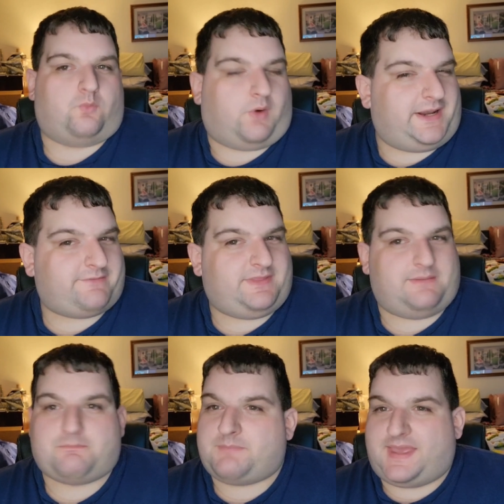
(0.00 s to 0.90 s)
One of
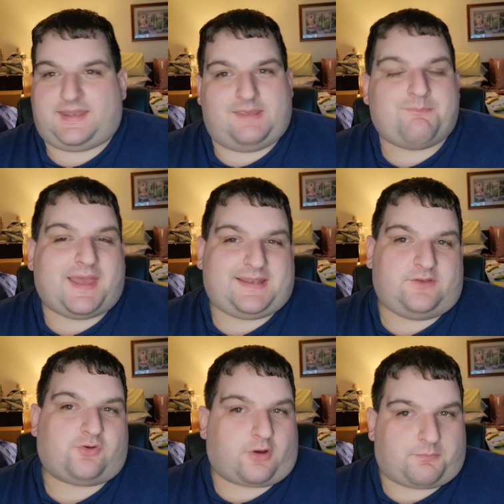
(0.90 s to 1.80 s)
the many,
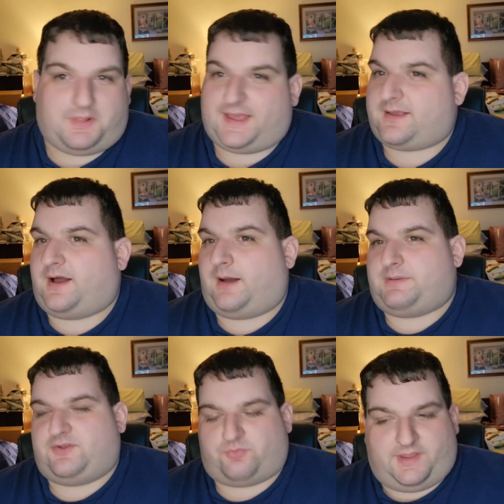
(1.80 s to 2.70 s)
many dark black
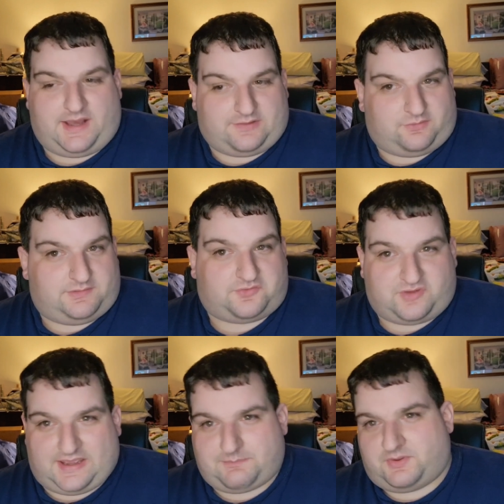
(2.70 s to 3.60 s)
comedies we got during this
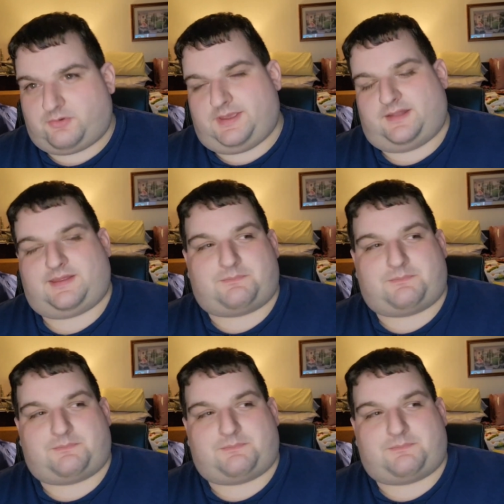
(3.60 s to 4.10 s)
time period.